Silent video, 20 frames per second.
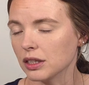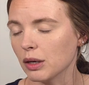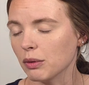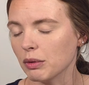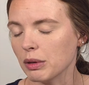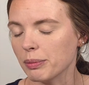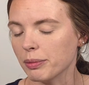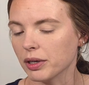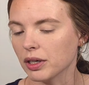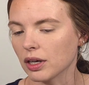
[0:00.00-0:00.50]
that
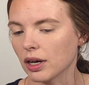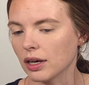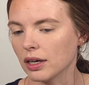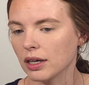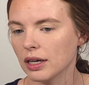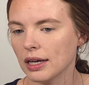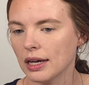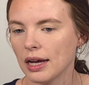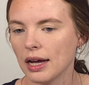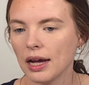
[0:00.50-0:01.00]
we put
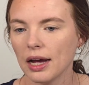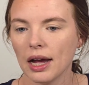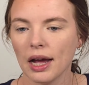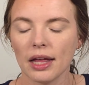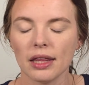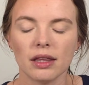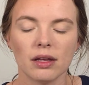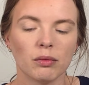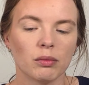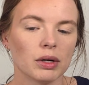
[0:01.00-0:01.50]
on.
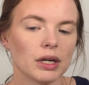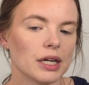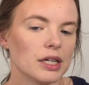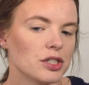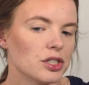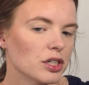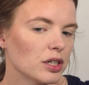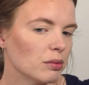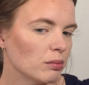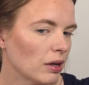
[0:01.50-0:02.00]
And then when I
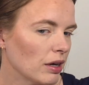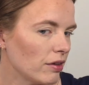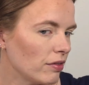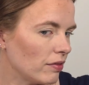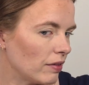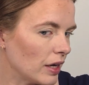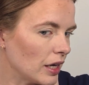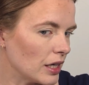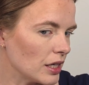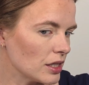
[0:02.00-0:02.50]
turn my
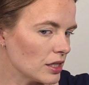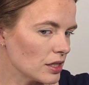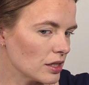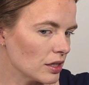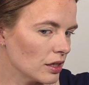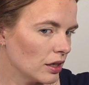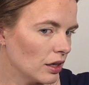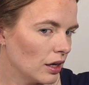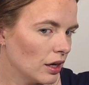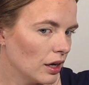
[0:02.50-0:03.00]

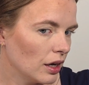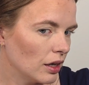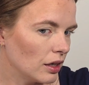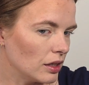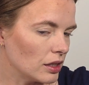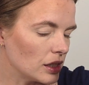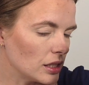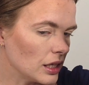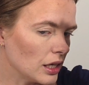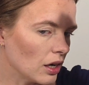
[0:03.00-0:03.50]
face,
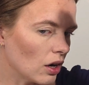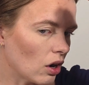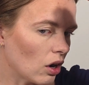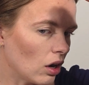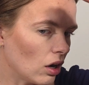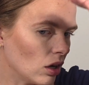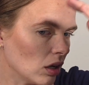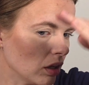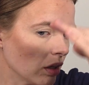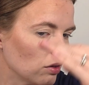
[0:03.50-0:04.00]
you see
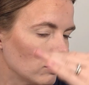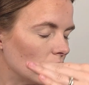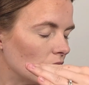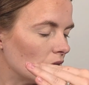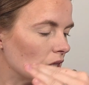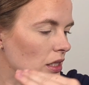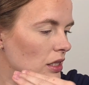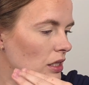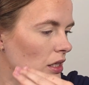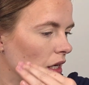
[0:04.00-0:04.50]
all of
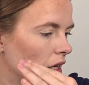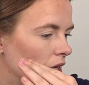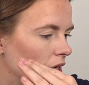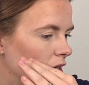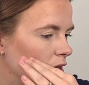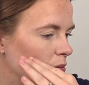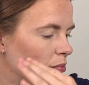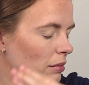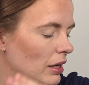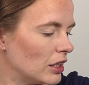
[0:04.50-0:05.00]
this
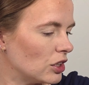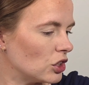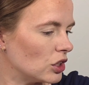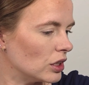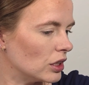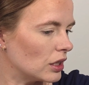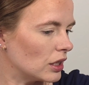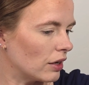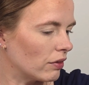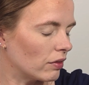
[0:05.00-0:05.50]

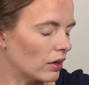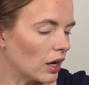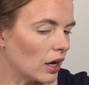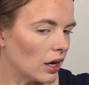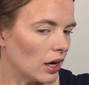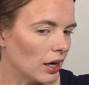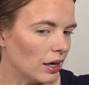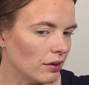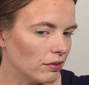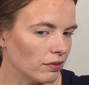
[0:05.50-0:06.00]
dimension that I've got.
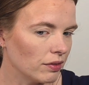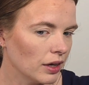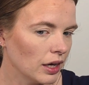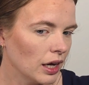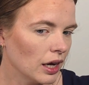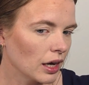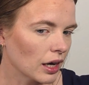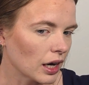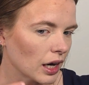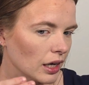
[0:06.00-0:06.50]
I've
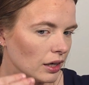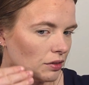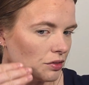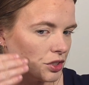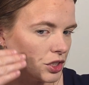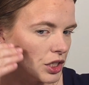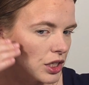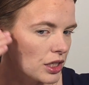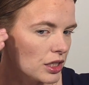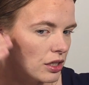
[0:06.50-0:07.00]
kind of
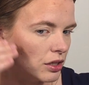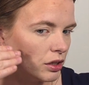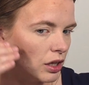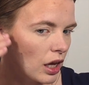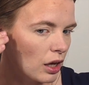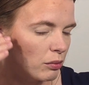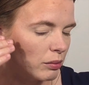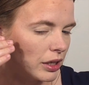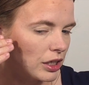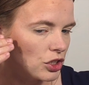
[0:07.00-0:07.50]
chiseled
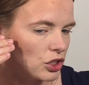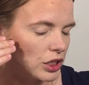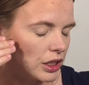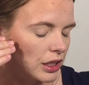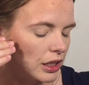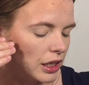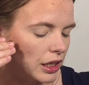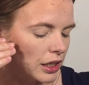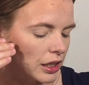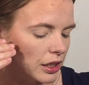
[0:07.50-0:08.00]
out my
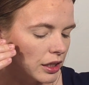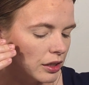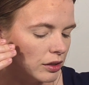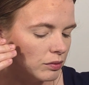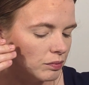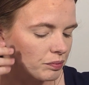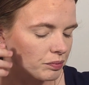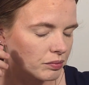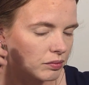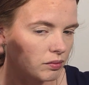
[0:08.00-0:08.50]
cheek
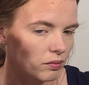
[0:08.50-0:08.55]
here.